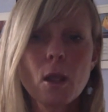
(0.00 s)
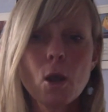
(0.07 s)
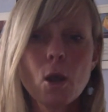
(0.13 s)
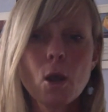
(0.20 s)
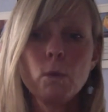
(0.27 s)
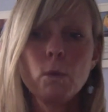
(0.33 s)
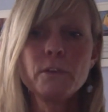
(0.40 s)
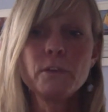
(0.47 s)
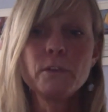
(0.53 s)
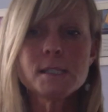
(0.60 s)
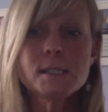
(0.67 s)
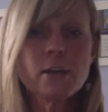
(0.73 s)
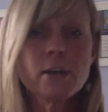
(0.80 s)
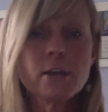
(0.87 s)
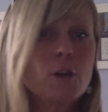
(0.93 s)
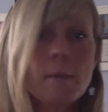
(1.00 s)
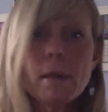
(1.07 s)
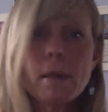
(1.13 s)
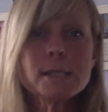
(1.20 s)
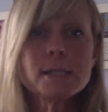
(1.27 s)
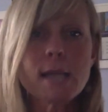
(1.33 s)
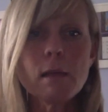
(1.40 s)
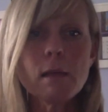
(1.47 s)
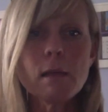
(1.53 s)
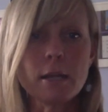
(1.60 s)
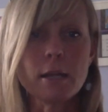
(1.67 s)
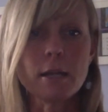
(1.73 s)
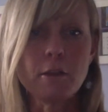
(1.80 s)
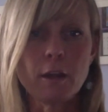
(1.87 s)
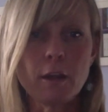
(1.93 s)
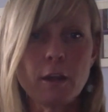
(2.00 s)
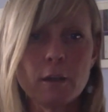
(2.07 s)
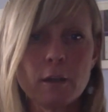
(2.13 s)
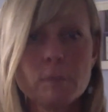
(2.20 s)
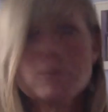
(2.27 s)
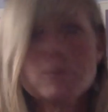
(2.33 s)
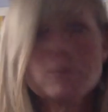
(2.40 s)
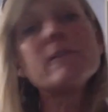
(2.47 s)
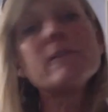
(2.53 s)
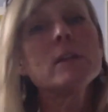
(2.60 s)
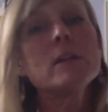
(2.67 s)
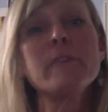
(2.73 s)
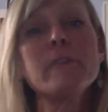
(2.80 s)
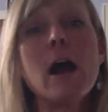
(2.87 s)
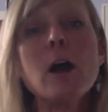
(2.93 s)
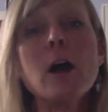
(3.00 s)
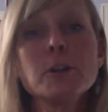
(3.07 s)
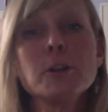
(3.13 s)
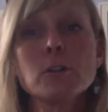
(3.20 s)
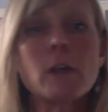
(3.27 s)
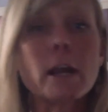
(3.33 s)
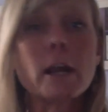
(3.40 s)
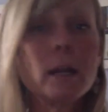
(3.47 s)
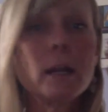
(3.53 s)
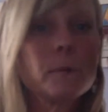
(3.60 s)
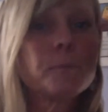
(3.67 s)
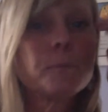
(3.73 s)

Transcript: With this, and I'm not selling anything. I'm just giving them value, right?